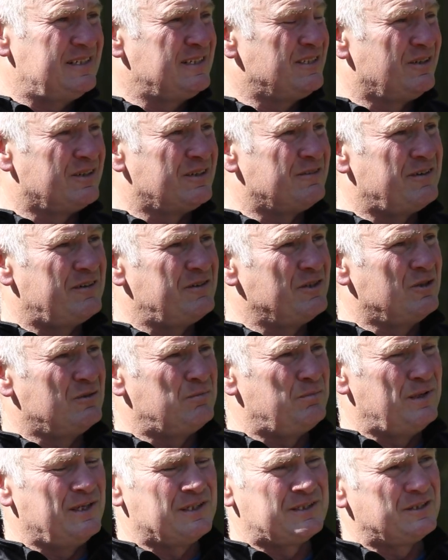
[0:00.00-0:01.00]
he's not in a very
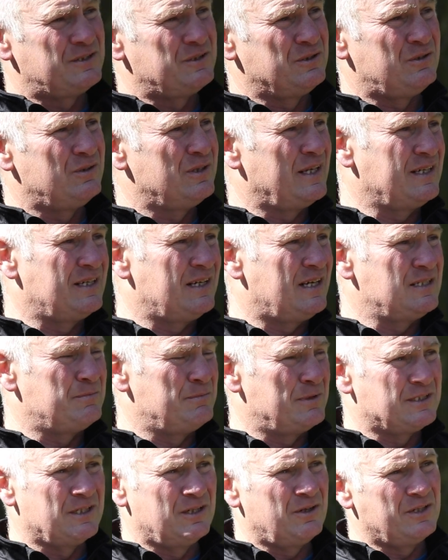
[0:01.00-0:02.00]
good place at all. Like, now he's
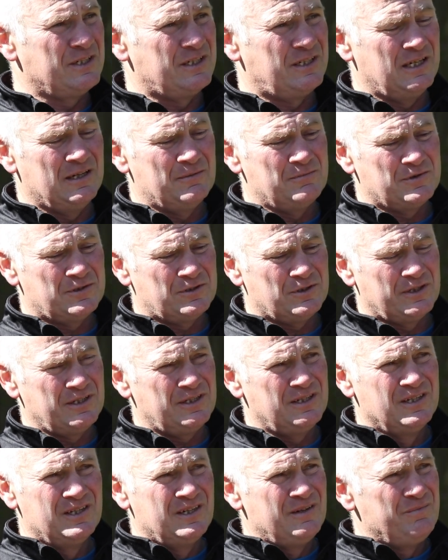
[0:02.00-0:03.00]
missed a lot of games, Johnny.